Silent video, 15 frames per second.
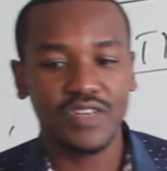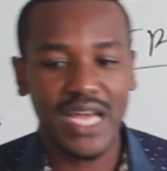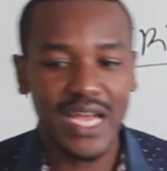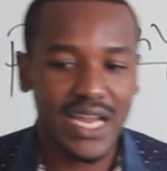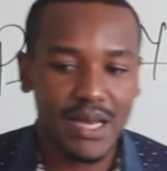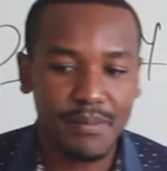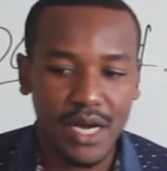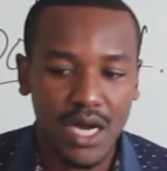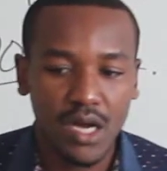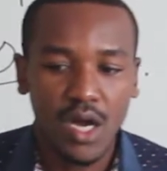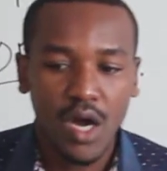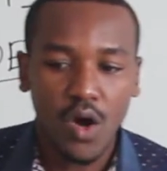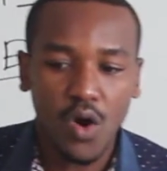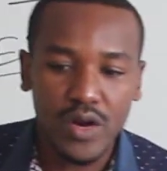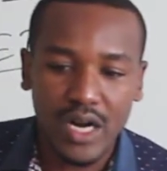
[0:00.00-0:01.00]

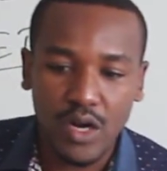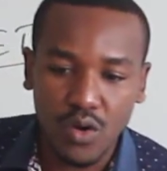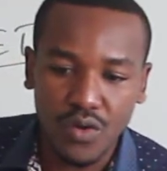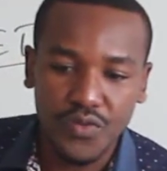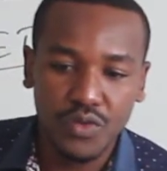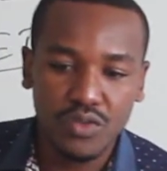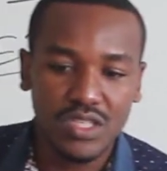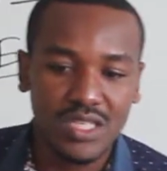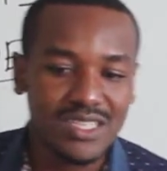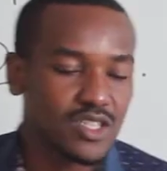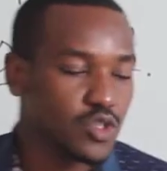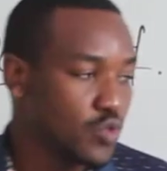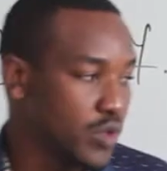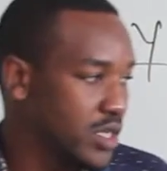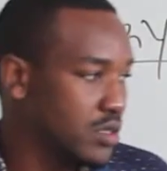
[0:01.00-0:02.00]
dilemma or a confusing
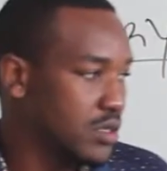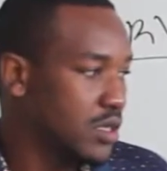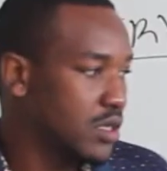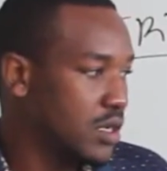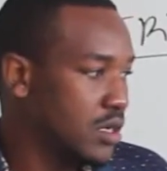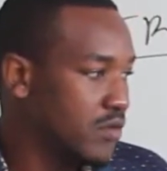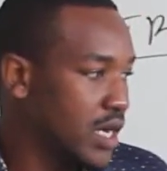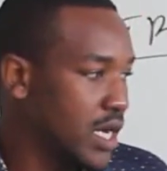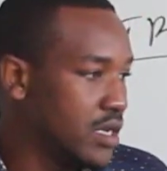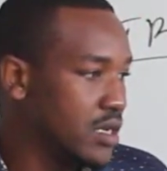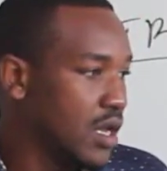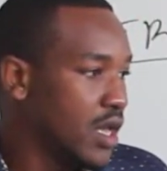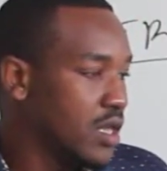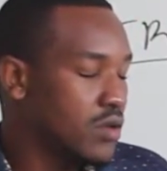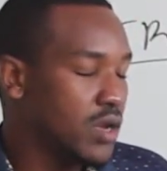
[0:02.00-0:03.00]
situation,
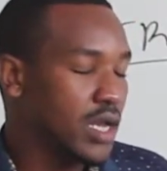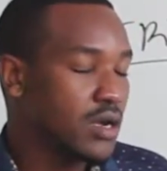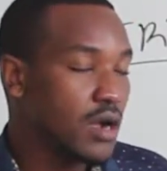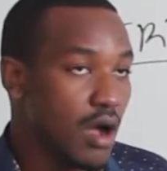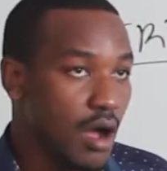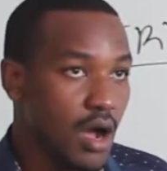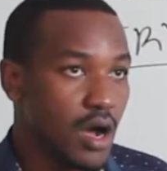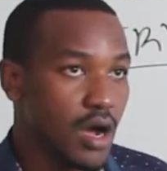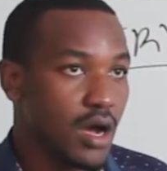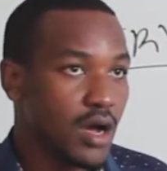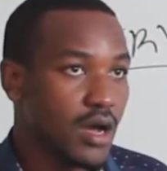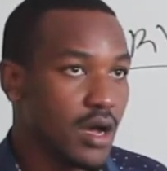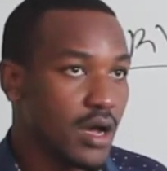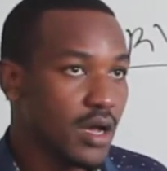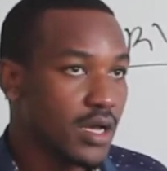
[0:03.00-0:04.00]
right? You're like,
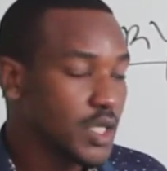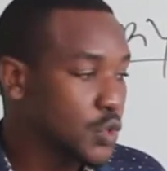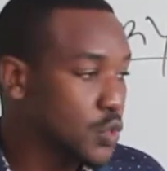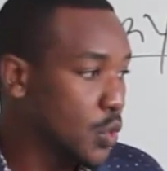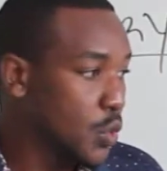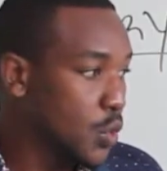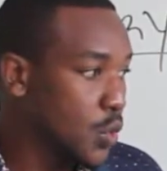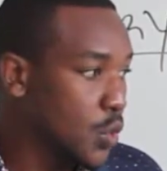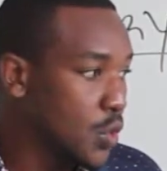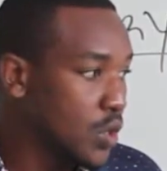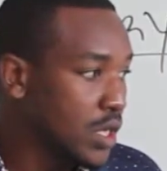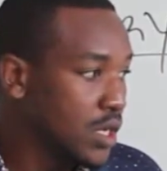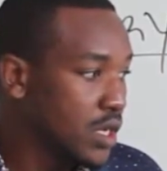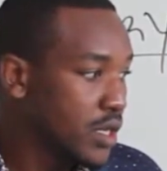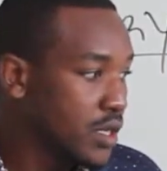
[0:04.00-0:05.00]
so
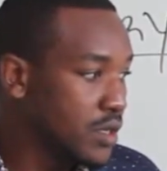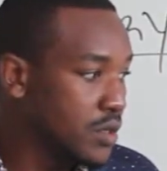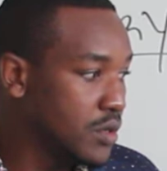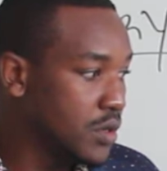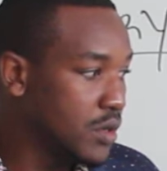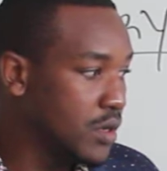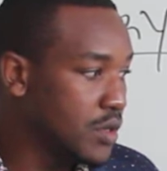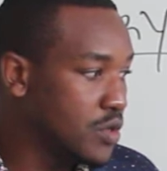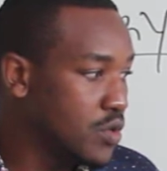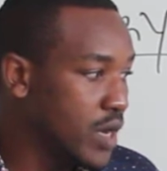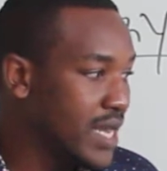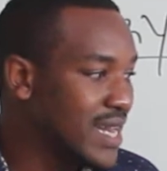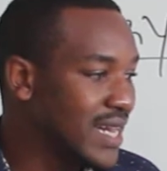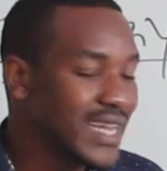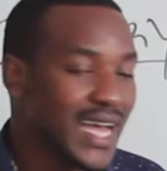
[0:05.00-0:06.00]
you are
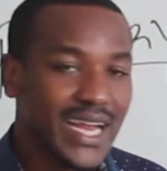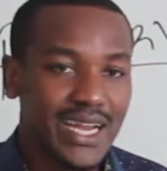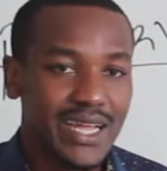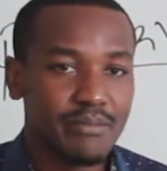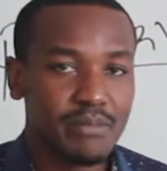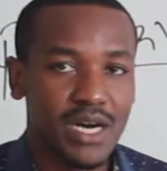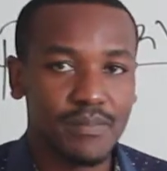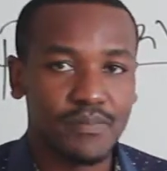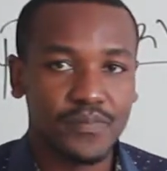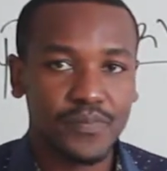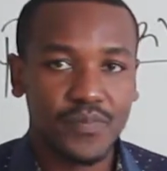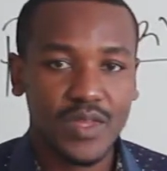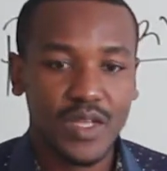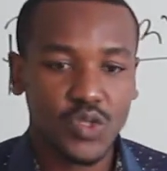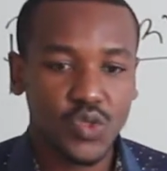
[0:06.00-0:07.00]
in a dilemma.
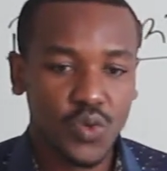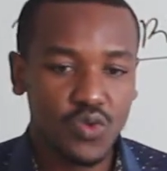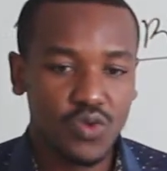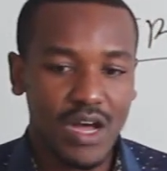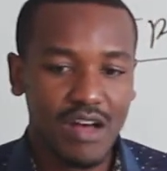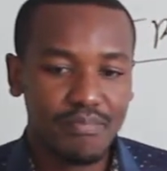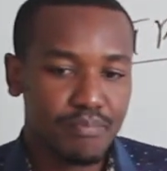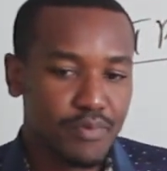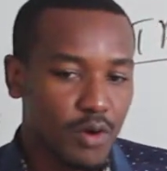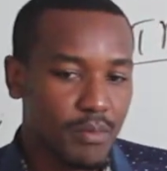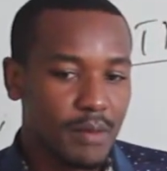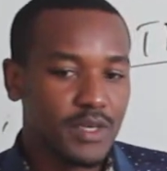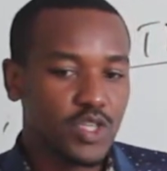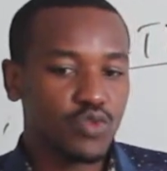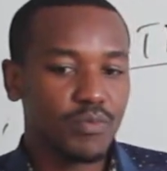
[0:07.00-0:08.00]
So you have
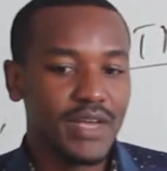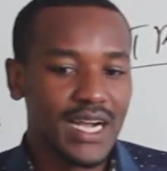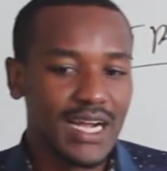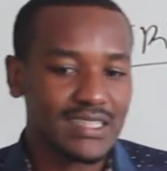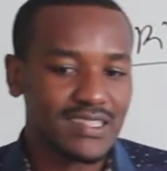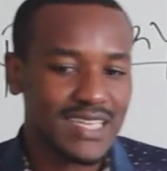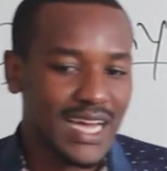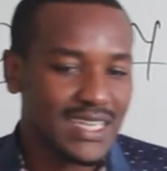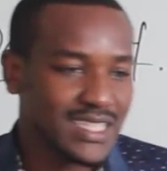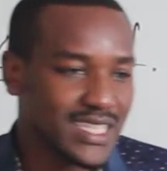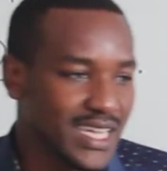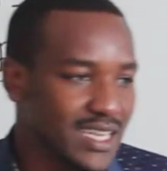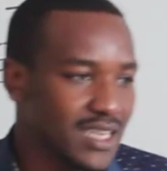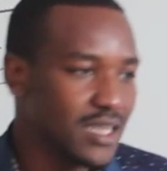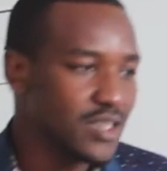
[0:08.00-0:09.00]
probably to make a
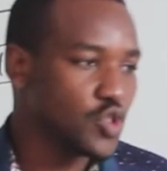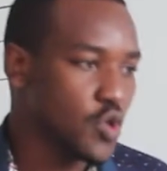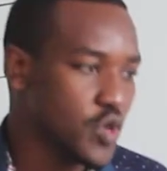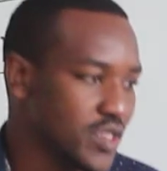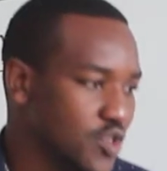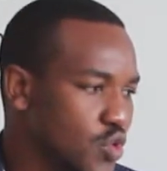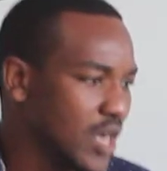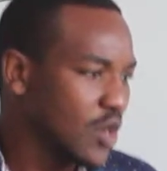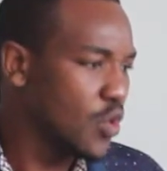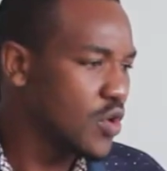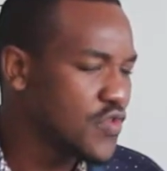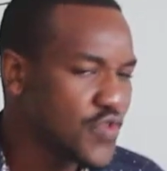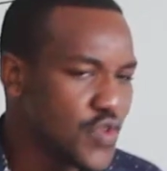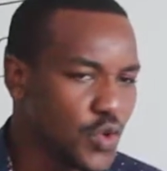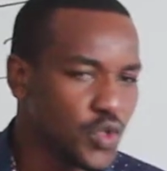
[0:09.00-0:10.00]
certain choice. You are
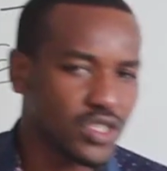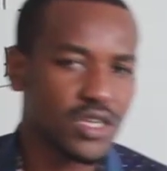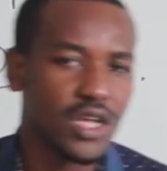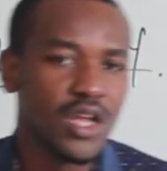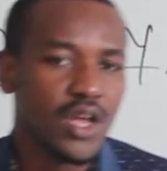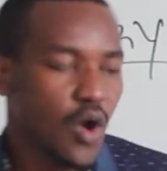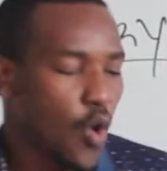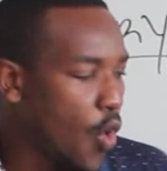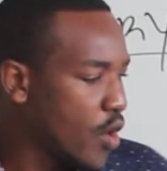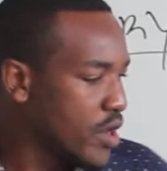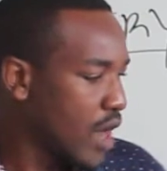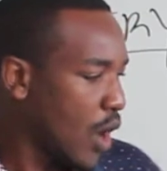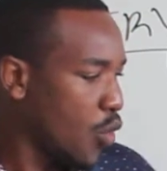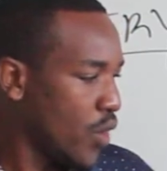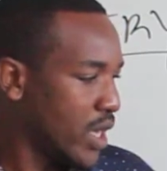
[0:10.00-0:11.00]
confused
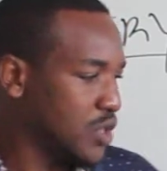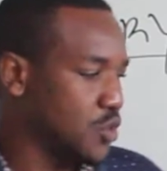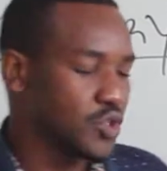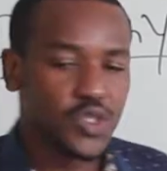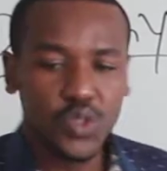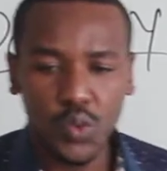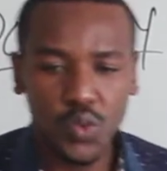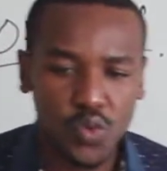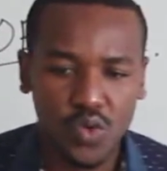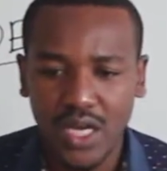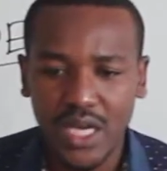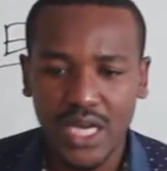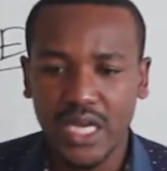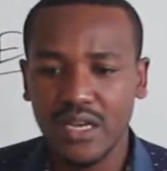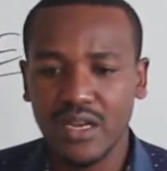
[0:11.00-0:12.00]
on what to do
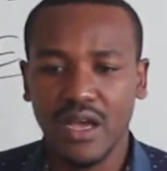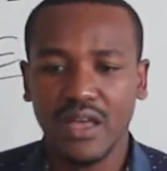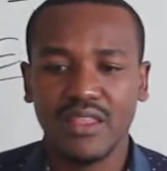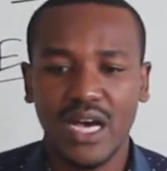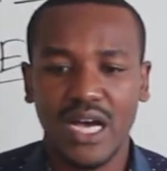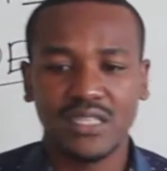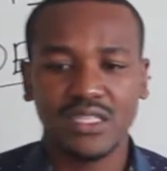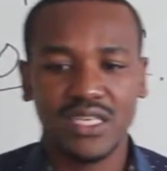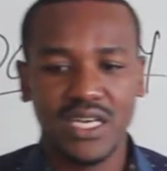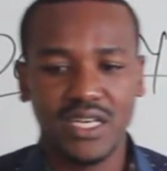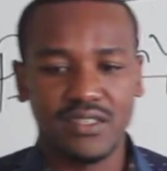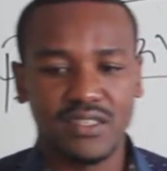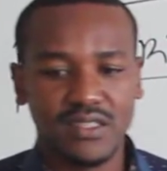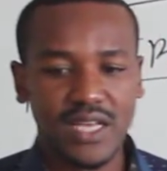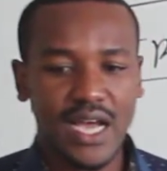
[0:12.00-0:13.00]
in that
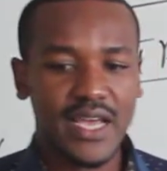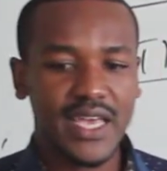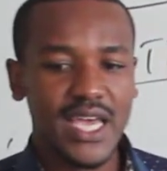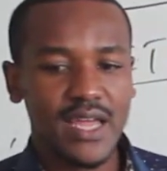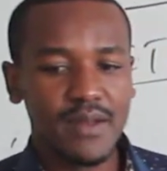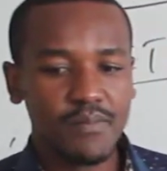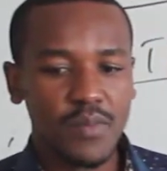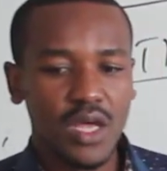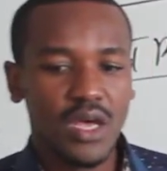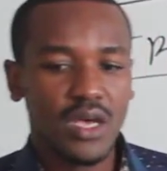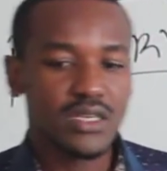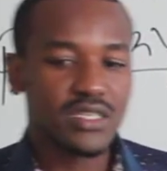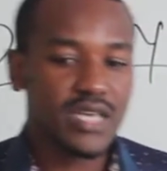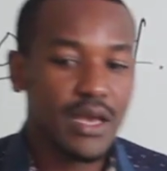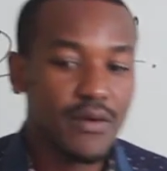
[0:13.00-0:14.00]
case. Again,
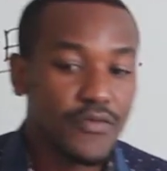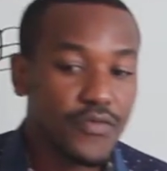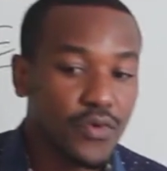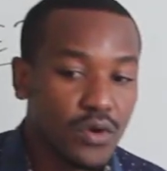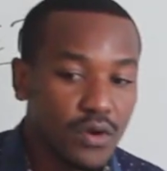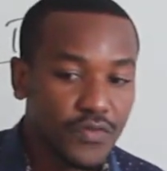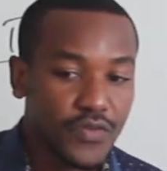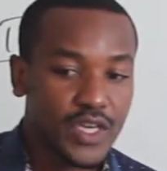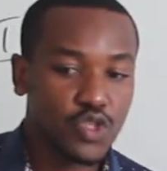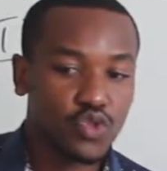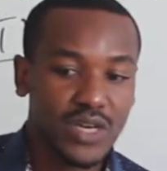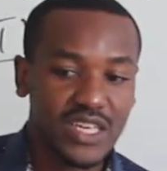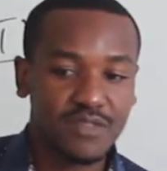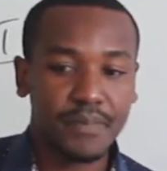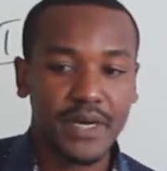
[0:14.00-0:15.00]
shameful facial
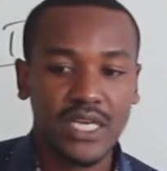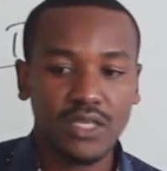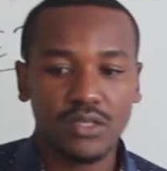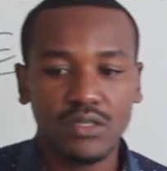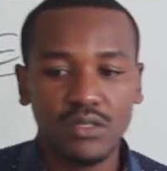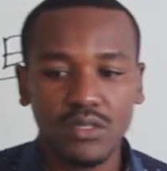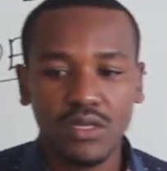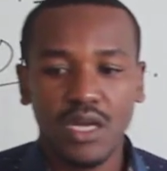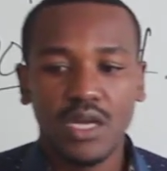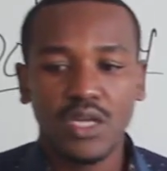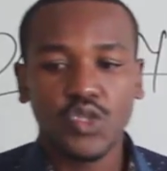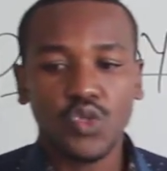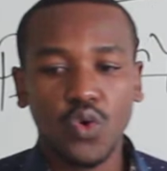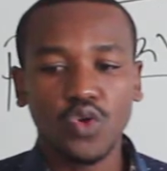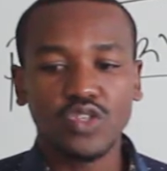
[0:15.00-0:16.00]
expression.
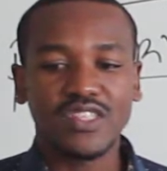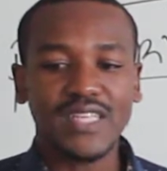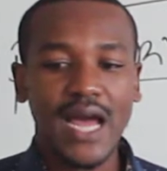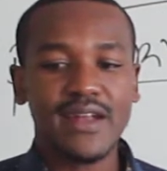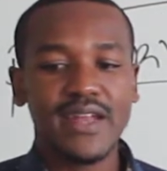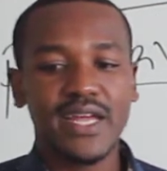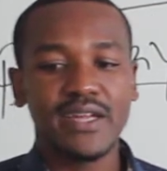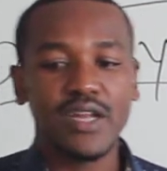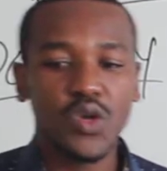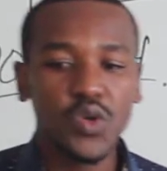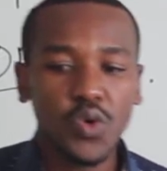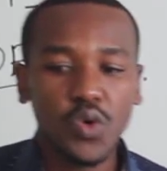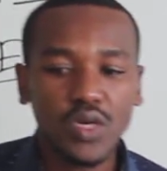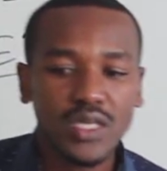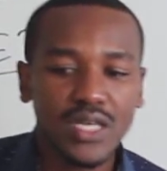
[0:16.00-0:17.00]
So sudden
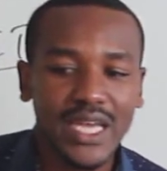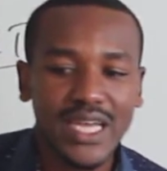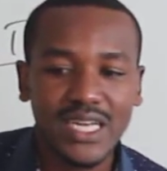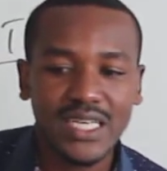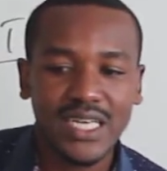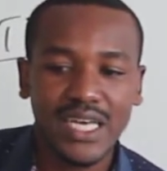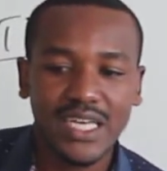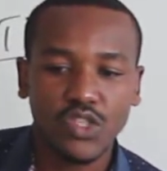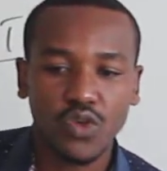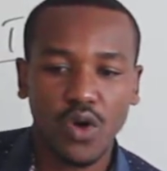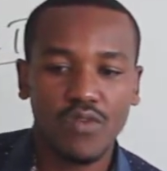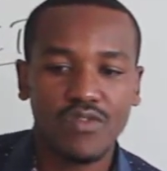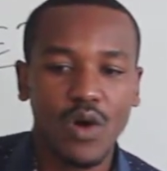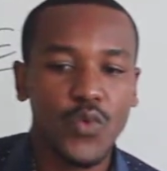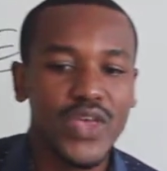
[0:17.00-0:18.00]
look in case
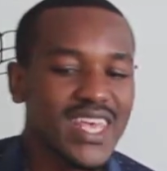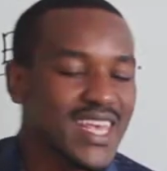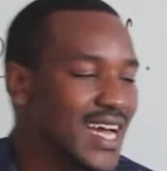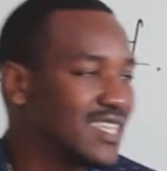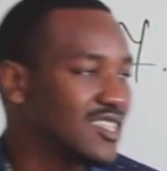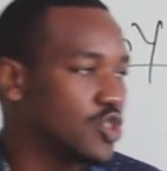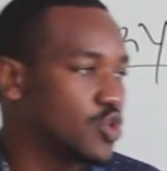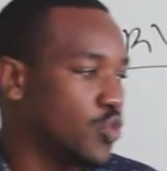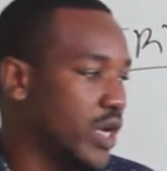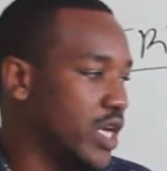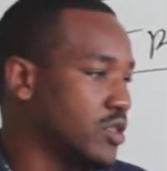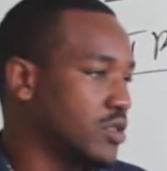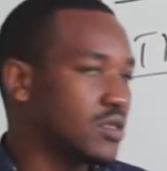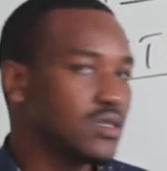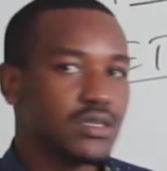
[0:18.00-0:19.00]
of a weird
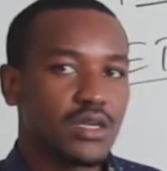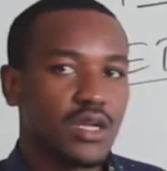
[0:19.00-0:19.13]
situation.